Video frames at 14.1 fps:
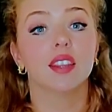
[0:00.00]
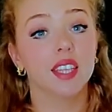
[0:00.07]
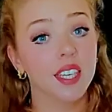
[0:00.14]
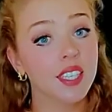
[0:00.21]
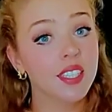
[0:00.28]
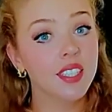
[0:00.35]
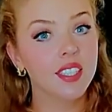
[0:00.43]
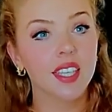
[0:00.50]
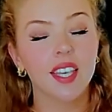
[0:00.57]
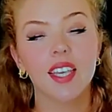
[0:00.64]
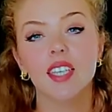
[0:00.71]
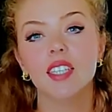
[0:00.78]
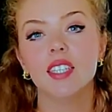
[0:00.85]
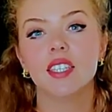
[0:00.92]
This
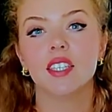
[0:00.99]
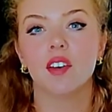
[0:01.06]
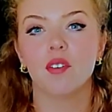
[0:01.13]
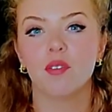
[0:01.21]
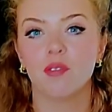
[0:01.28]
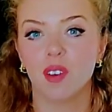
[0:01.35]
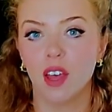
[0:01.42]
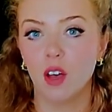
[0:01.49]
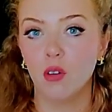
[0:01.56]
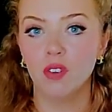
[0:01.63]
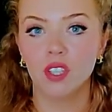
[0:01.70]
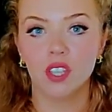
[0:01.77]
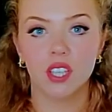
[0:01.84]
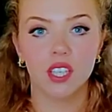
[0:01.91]
is a
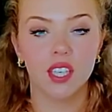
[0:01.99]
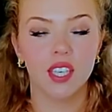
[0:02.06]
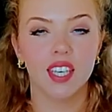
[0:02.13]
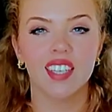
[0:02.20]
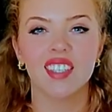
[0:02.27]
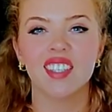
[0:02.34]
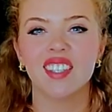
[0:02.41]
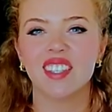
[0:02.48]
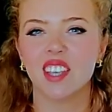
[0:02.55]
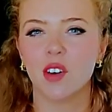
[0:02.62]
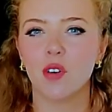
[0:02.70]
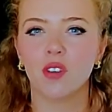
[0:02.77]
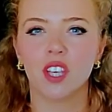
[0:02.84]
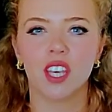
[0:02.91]
velvety,
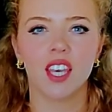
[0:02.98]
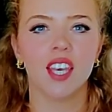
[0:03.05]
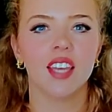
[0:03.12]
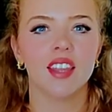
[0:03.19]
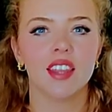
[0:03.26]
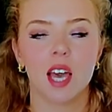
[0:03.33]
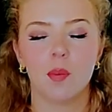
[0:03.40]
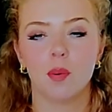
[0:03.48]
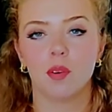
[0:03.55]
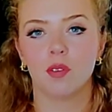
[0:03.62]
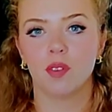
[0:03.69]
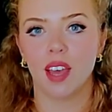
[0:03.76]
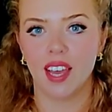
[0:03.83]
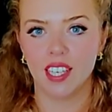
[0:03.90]
silky type of
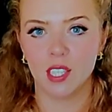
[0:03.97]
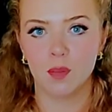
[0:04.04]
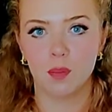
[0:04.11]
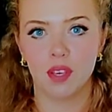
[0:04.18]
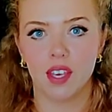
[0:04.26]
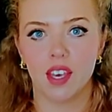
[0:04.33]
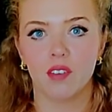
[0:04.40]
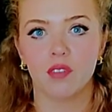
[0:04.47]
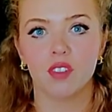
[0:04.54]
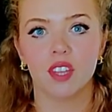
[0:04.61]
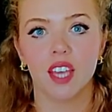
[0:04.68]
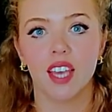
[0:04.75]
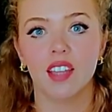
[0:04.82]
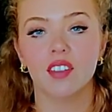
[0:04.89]
SPF
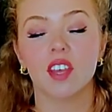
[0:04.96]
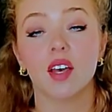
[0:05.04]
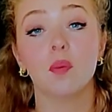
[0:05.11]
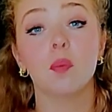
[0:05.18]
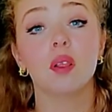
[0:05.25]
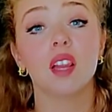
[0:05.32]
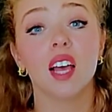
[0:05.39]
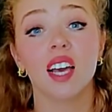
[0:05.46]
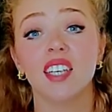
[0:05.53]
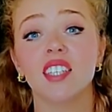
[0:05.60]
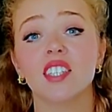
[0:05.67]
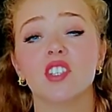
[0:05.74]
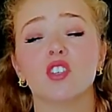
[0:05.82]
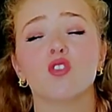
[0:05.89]
that applies
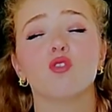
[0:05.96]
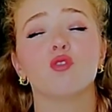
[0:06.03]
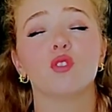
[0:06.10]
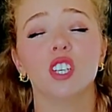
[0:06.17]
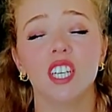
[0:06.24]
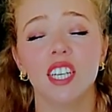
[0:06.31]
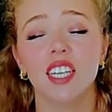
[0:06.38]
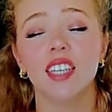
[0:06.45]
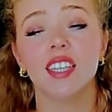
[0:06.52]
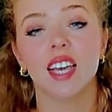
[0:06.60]
really